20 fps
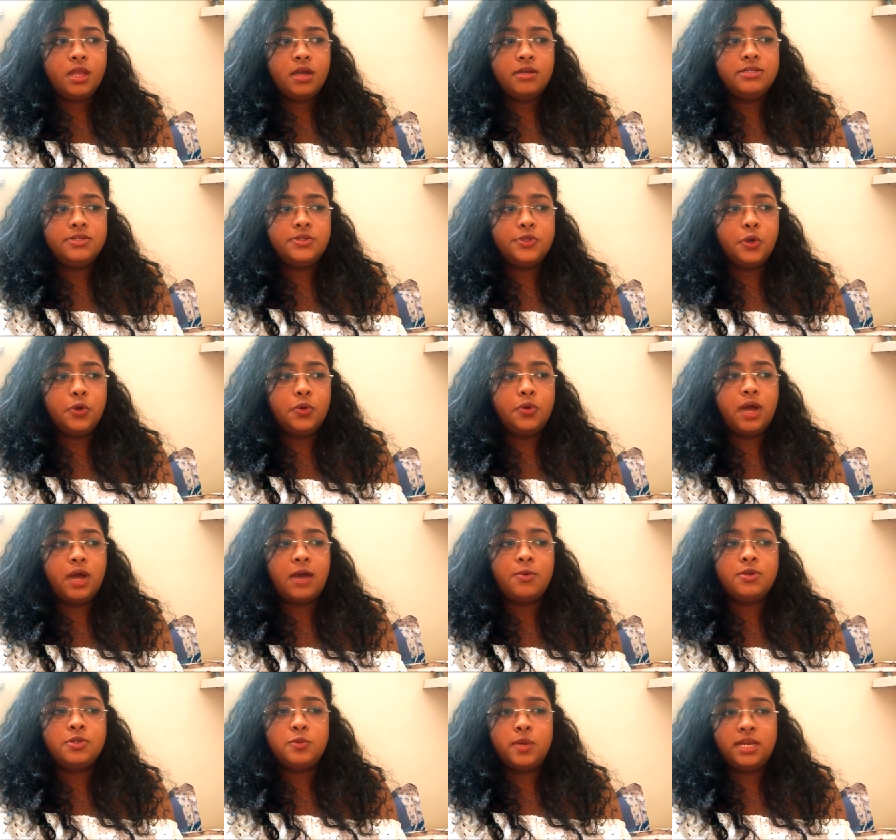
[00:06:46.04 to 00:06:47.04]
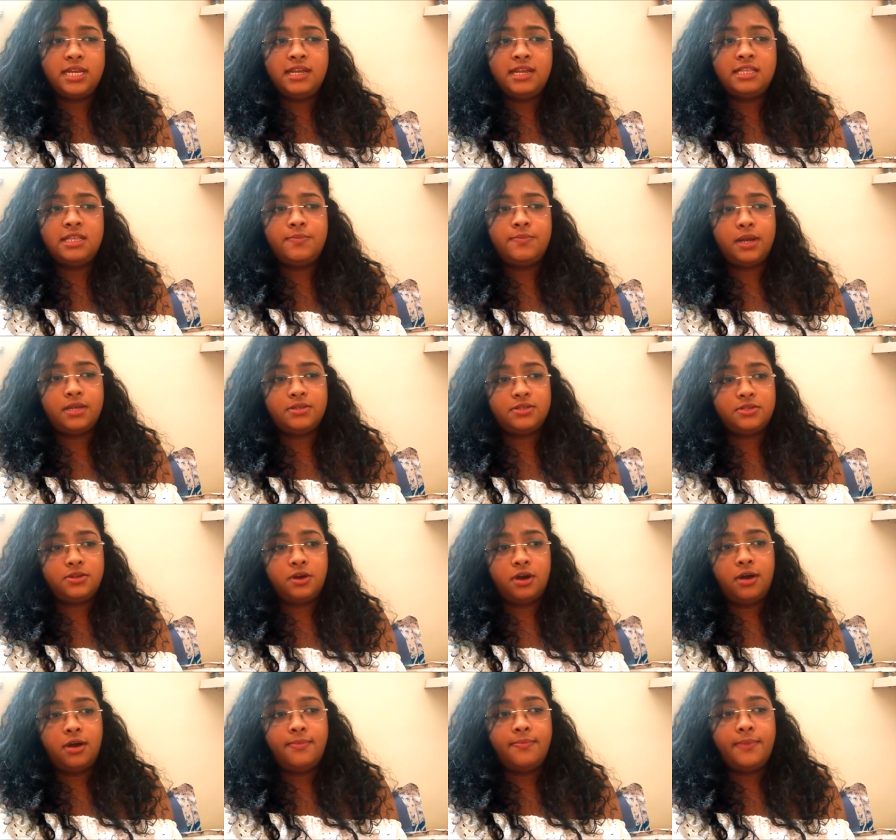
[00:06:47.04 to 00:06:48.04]
So I was waiting at the bus
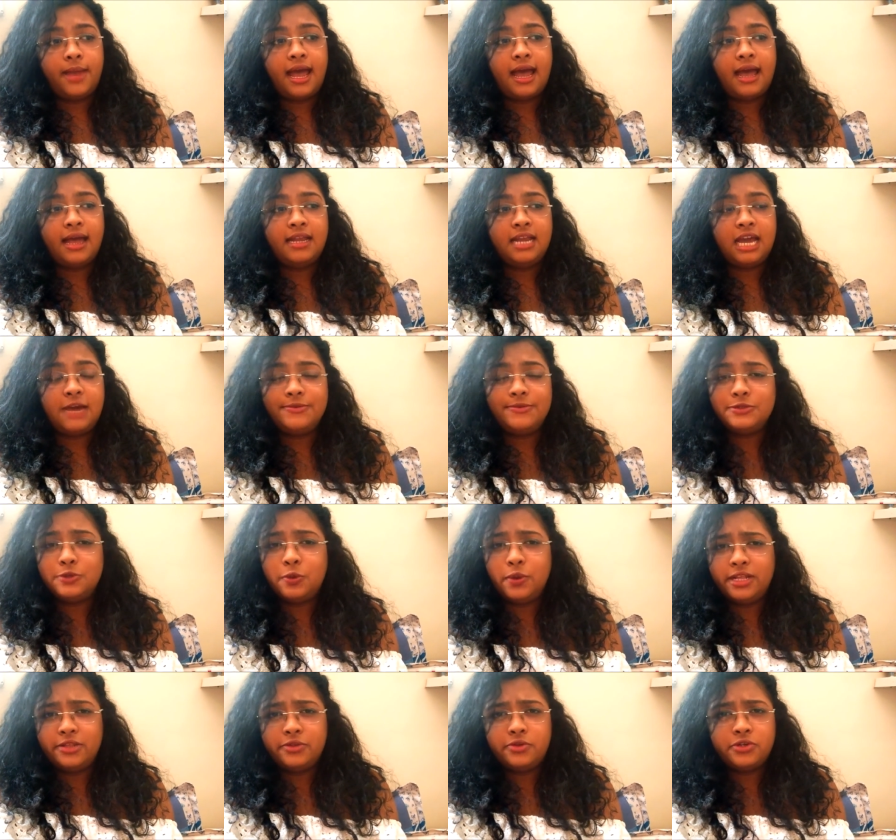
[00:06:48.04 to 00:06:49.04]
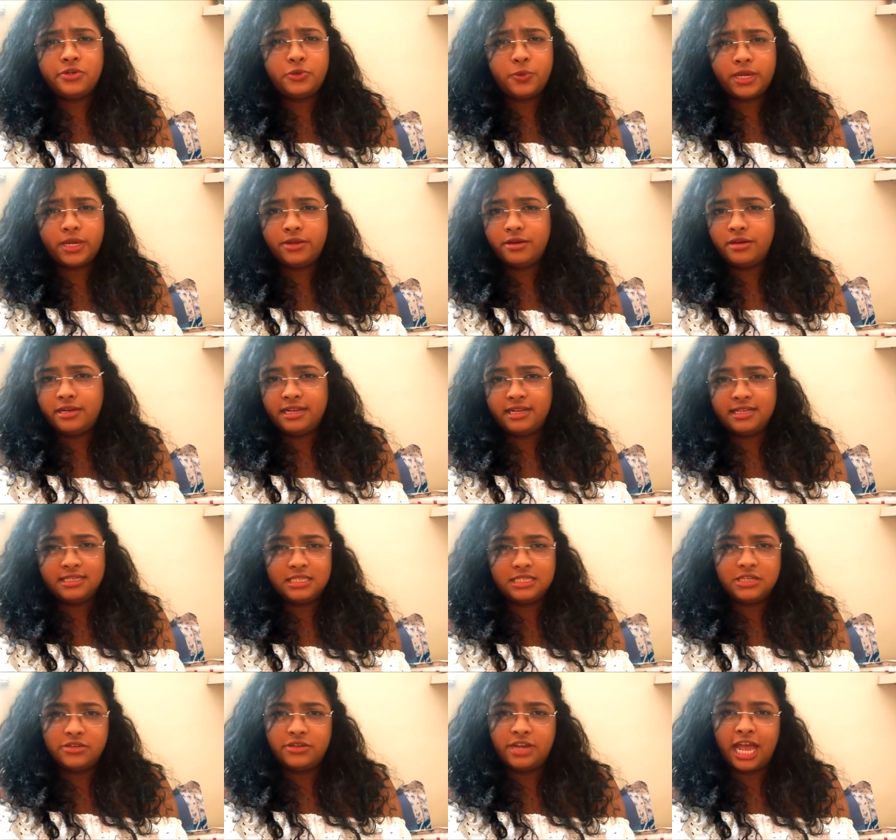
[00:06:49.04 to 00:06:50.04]
stop and I was going through Twitter and
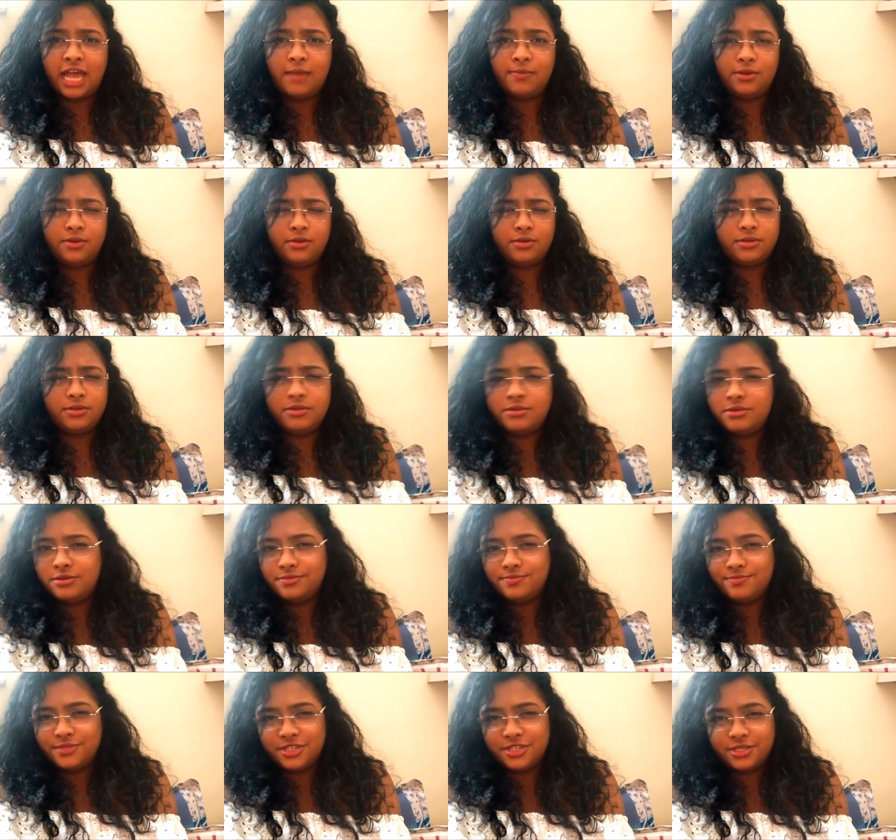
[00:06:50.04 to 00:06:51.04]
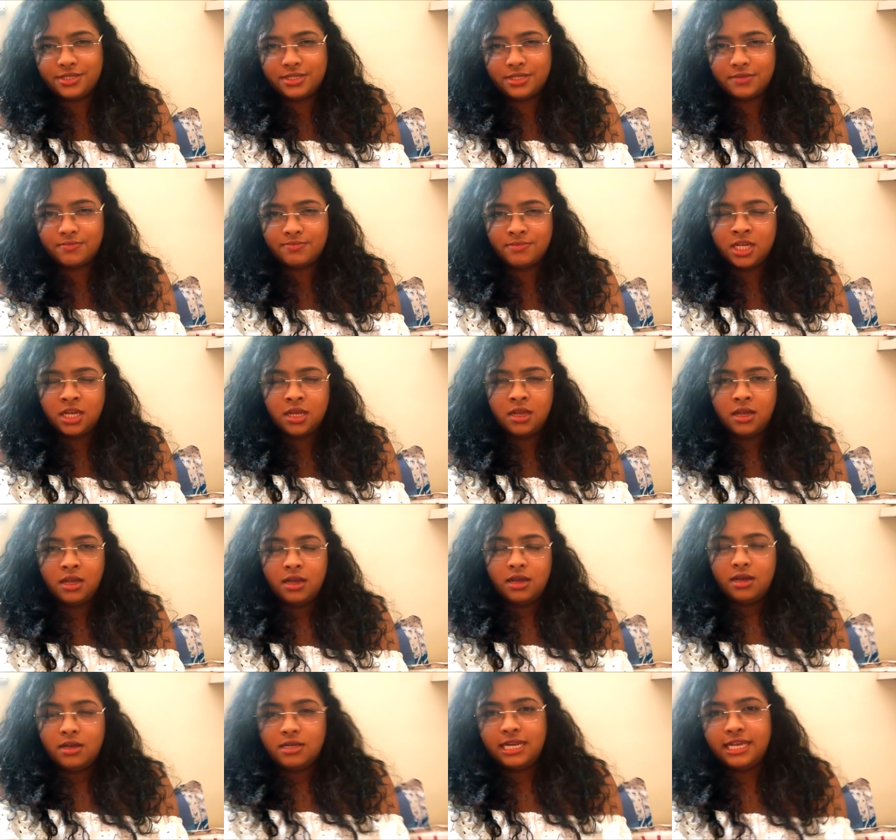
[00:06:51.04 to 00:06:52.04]
Instagram, you know, just
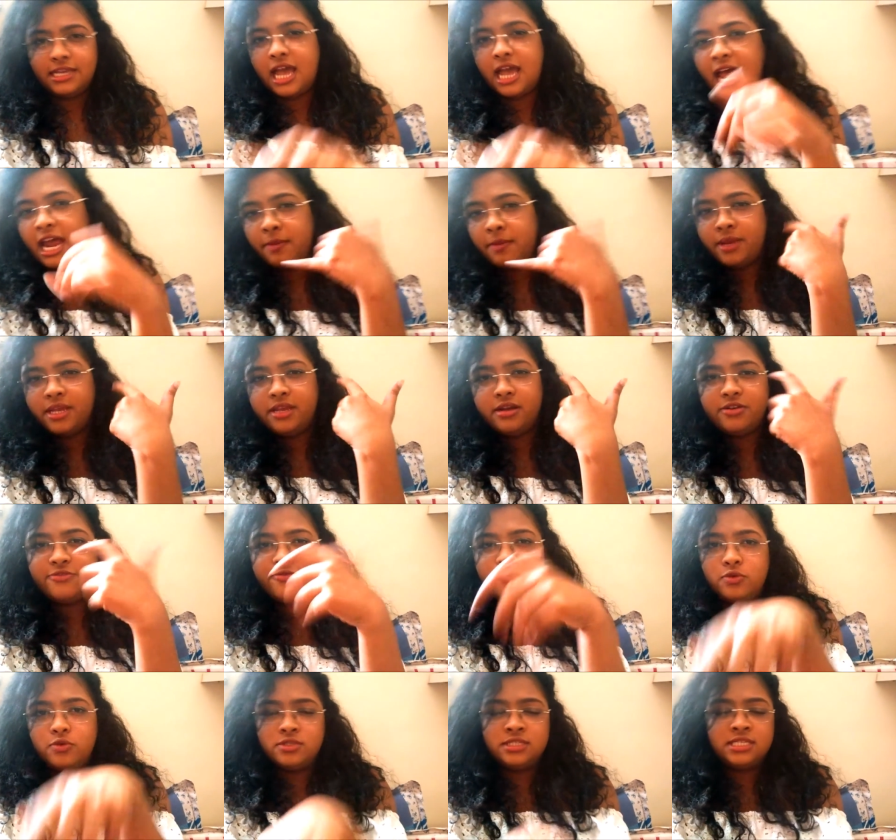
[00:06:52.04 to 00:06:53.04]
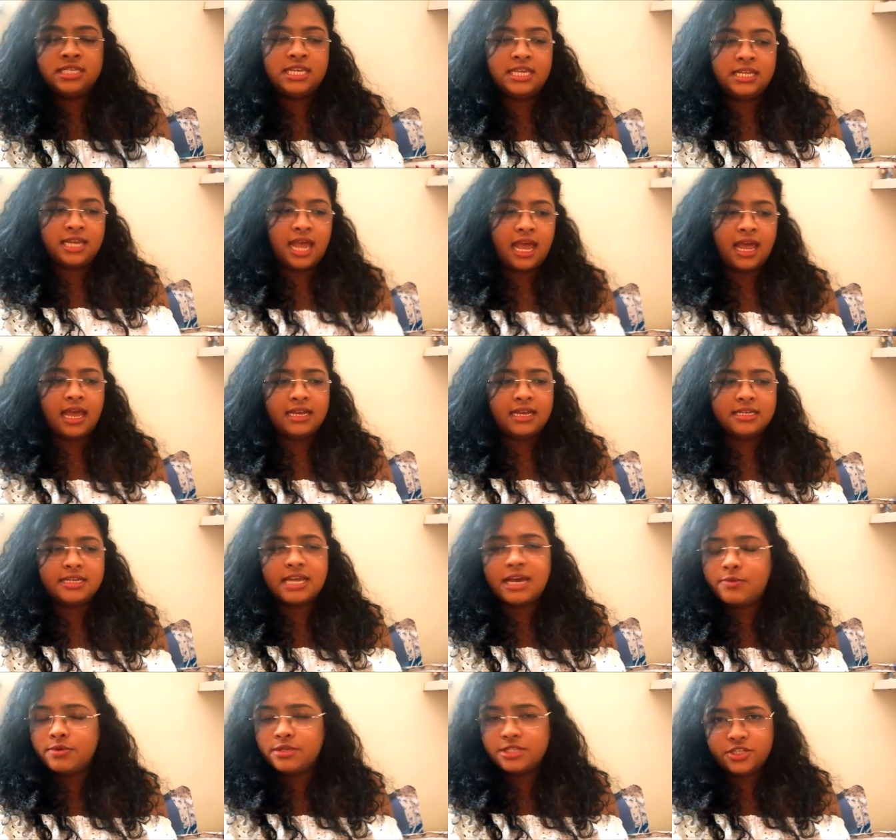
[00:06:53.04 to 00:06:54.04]
like, I had my earphones in and
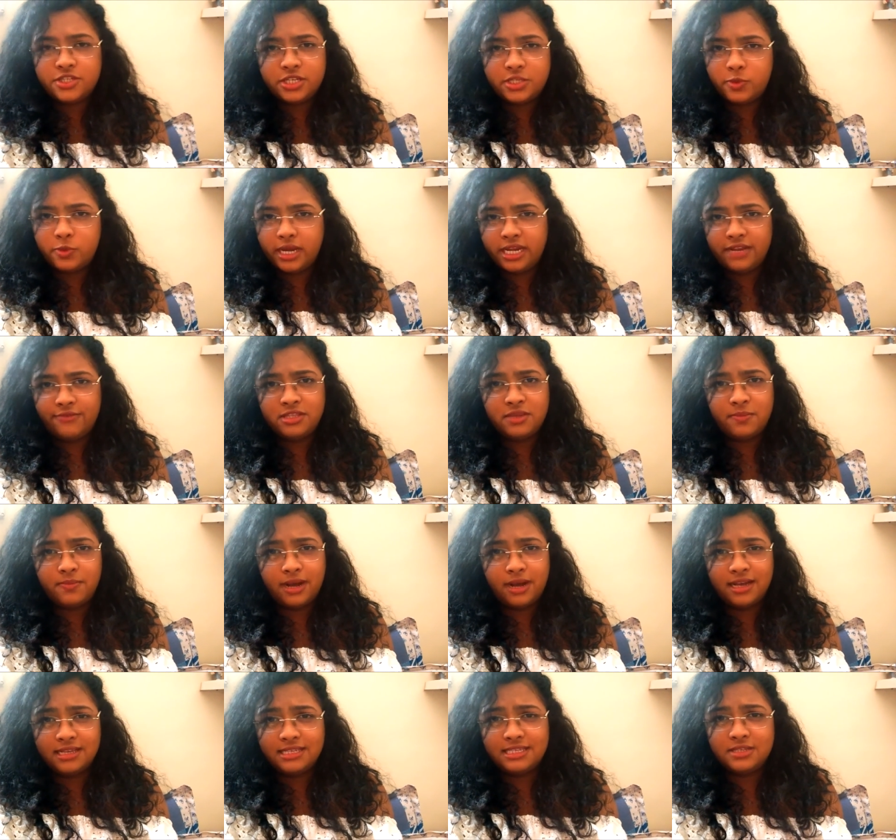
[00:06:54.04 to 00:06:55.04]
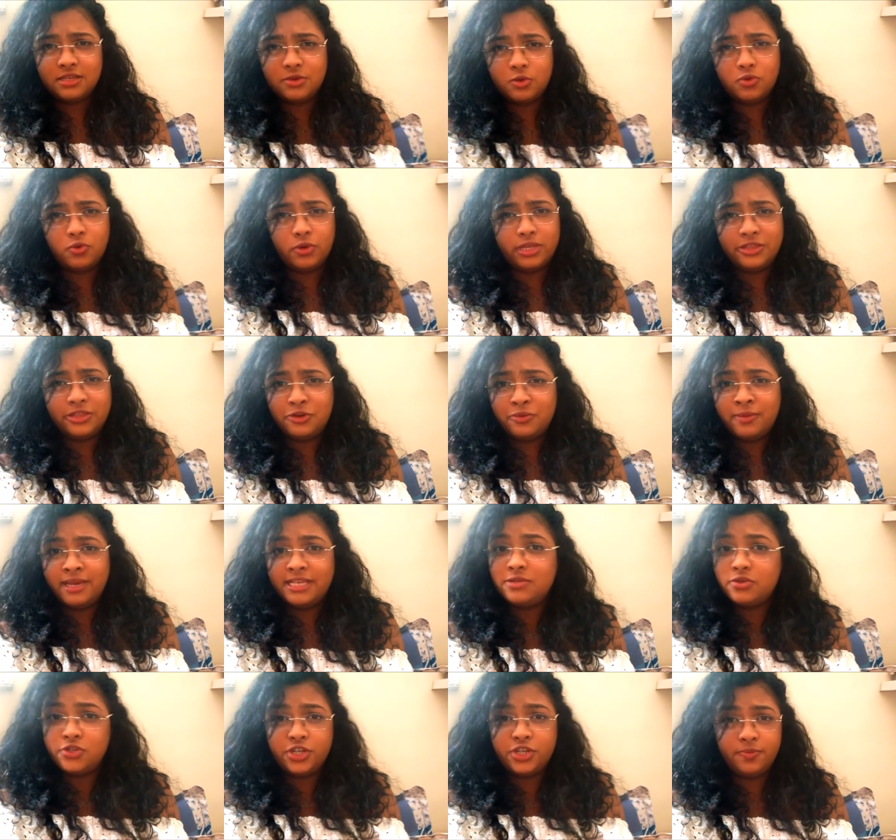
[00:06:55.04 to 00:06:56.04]
I was just waiting for the bus, going through my
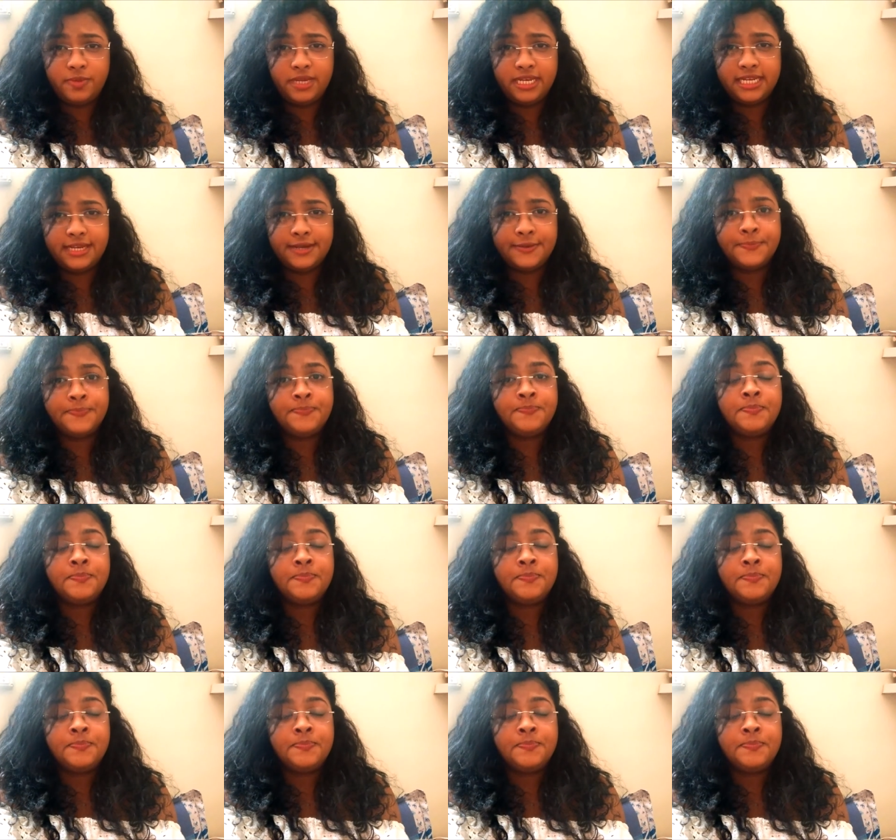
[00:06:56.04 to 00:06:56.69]
social media.